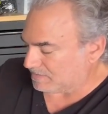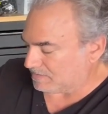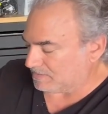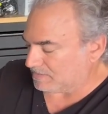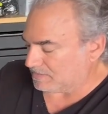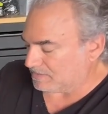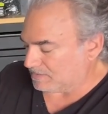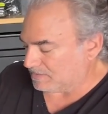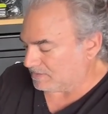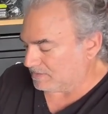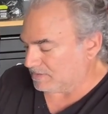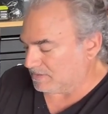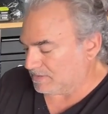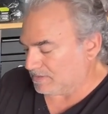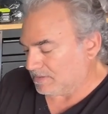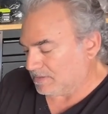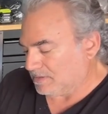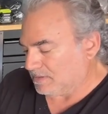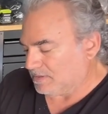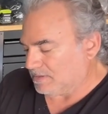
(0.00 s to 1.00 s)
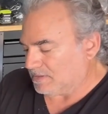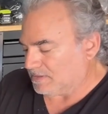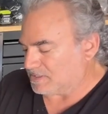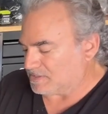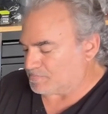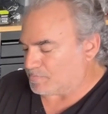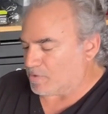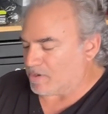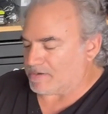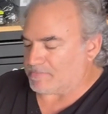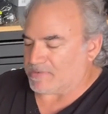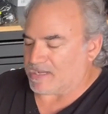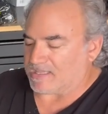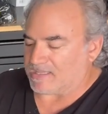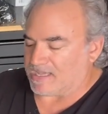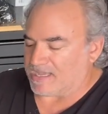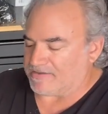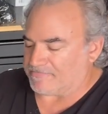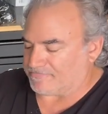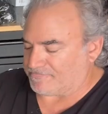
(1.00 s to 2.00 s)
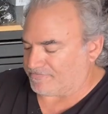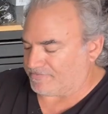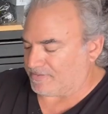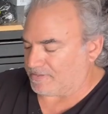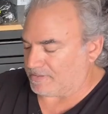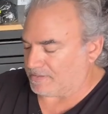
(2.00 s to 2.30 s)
in my life,